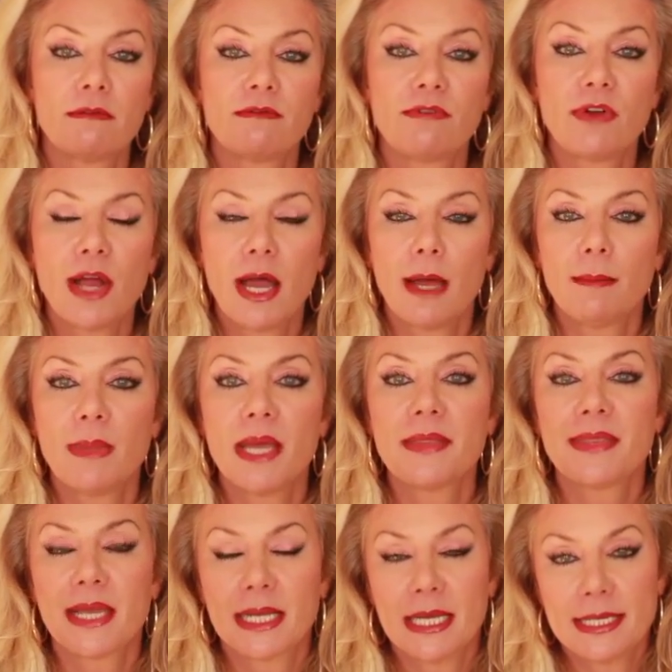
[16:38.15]
from
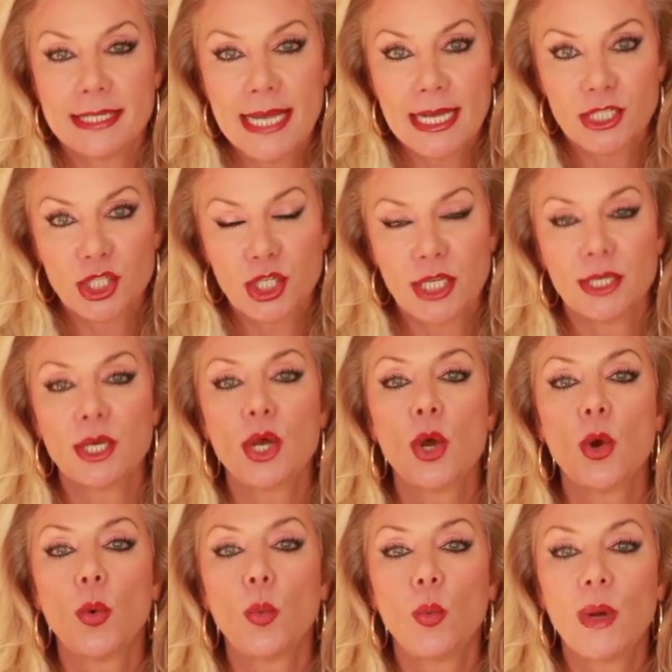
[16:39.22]
the connection
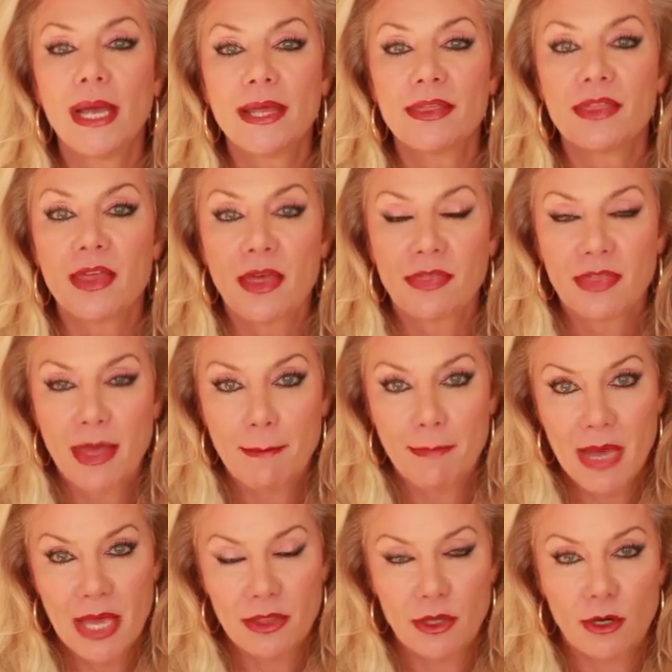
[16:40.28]
with the
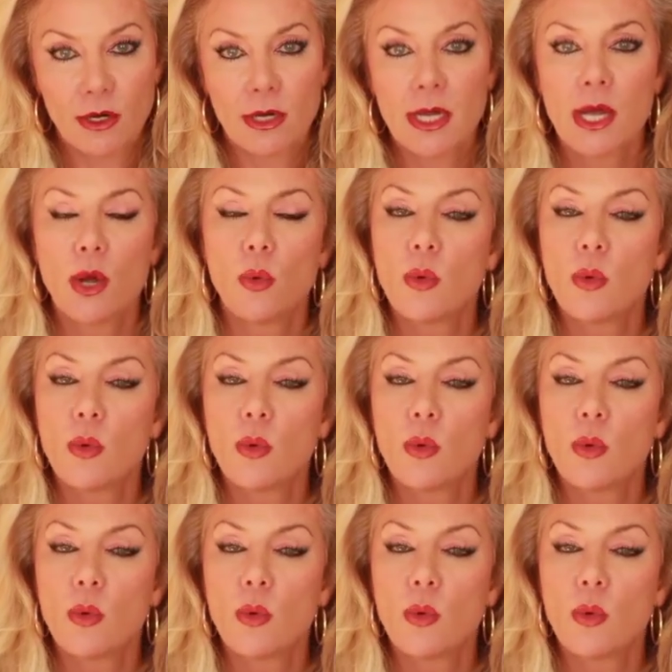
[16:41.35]
mother.